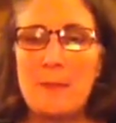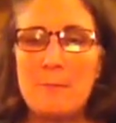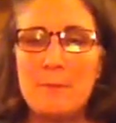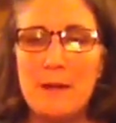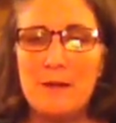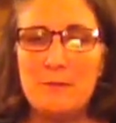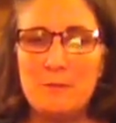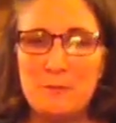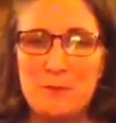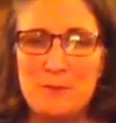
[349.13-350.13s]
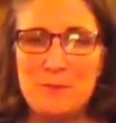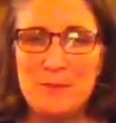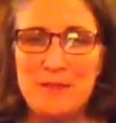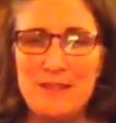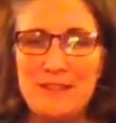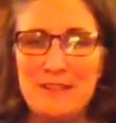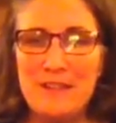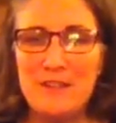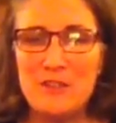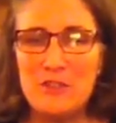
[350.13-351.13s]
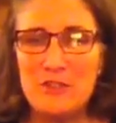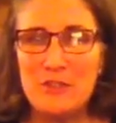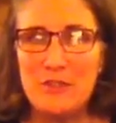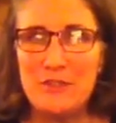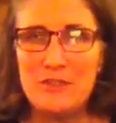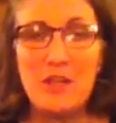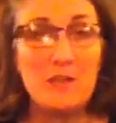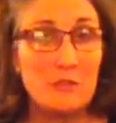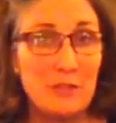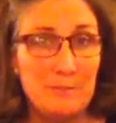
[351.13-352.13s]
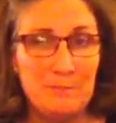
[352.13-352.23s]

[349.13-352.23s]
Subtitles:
but would be a shatra.